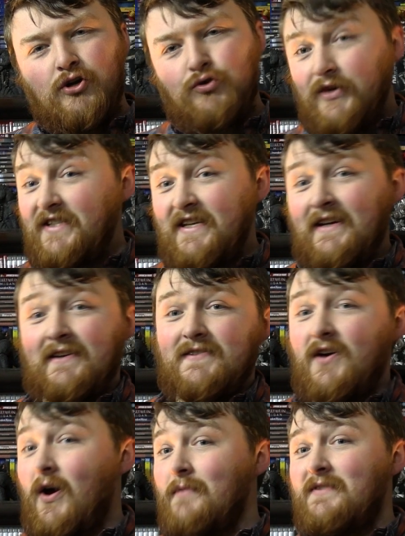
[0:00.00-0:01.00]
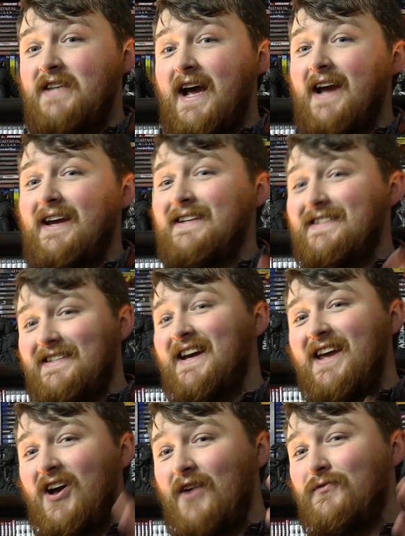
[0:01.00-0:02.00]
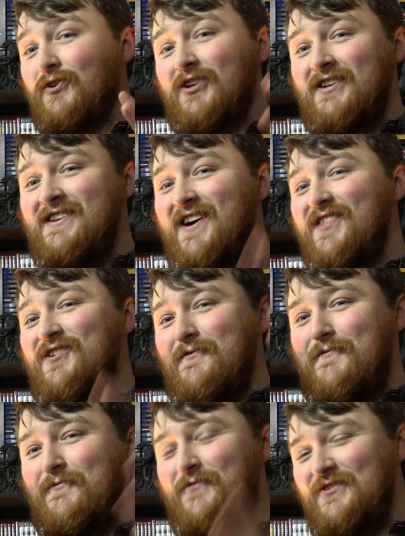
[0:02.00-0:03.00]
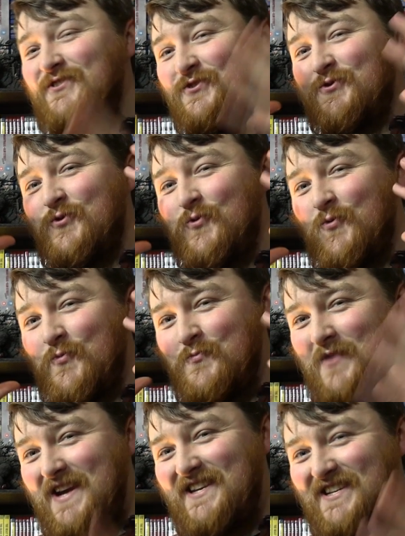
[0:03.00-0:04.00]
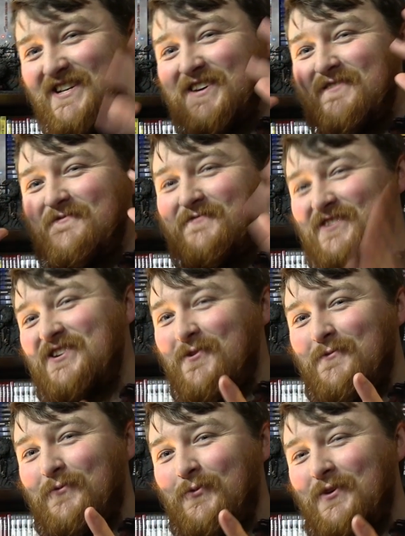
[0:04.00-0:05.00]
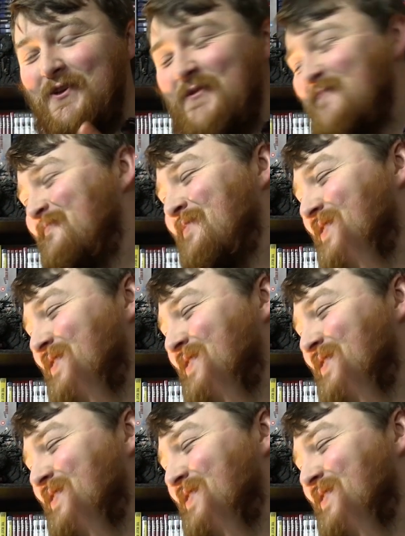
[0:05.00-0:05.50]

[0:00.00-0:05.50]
Greetings, I'm Zach, and today I've got another physical media video for you.